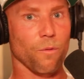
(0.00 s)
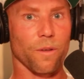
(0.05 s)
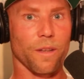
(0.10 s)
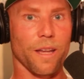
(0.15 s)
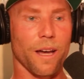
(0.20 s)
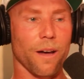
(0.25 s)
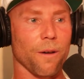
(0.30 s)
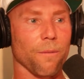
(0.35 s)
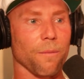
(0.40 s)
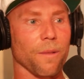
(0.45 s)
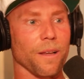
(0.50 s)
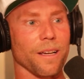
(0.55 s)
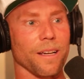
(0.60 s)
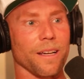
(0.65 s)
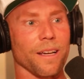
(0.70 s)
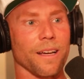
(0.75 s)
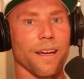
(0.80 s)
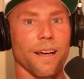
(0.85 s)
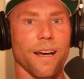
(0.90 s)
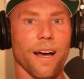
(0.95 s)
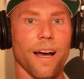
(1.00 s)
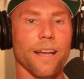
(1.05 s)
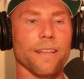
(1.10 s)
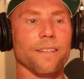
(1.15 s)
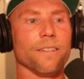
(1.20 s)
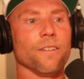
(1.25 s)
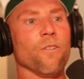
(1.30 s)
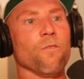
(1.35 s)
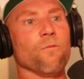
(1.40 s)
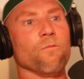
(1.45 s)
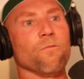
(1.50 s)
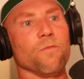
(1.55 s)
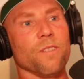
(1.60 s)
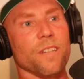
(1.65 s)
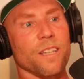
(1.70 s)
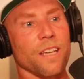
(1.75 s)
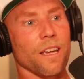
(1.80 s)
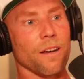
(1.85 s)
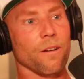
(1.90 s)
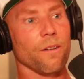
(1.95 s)
Well, now I'm like, I don't
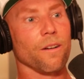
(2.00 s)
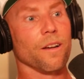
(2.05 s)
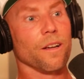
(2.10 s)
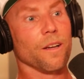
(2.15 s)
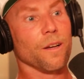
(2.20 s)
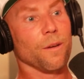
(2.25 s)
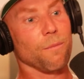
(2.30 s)
care,